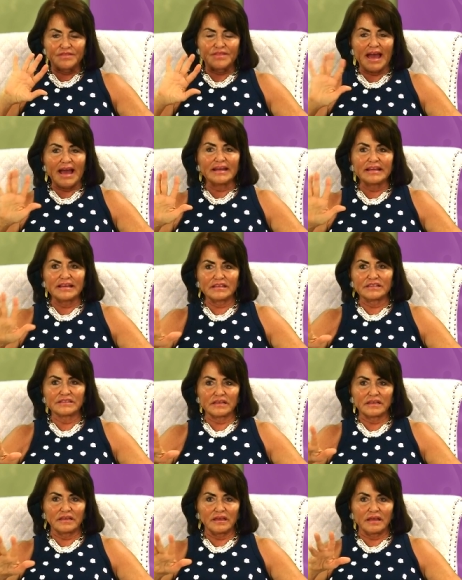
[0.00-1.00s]
that
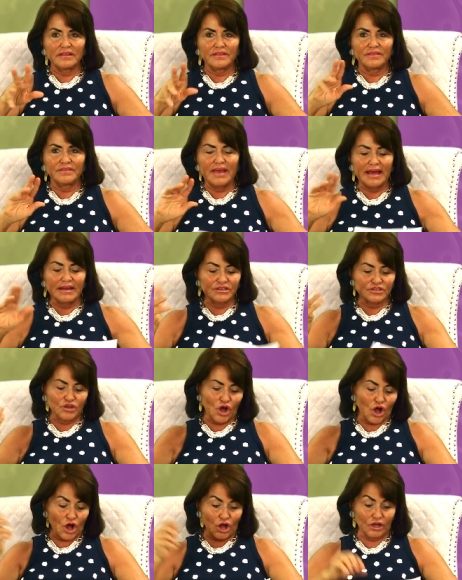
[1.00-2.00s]
is that is
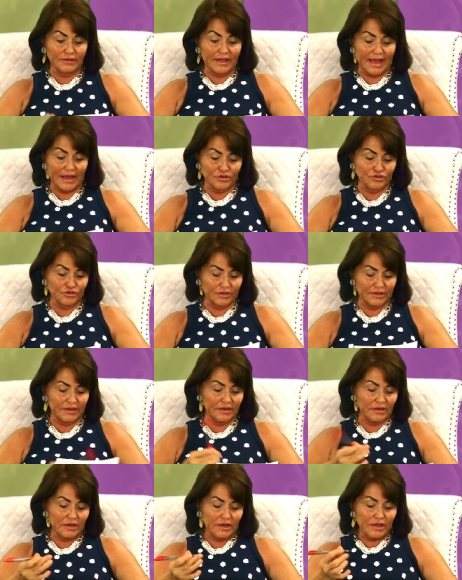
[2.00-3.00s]
called
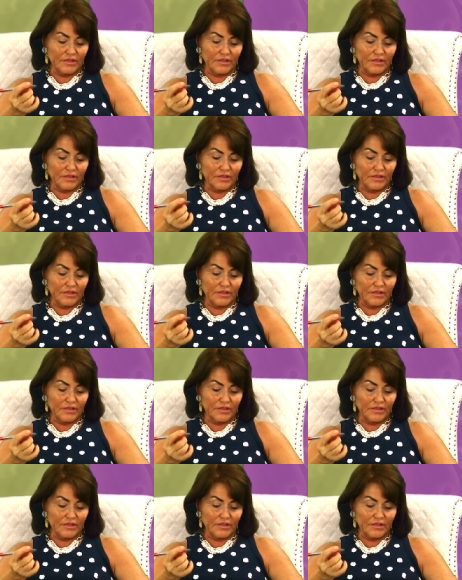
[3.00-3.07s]
actually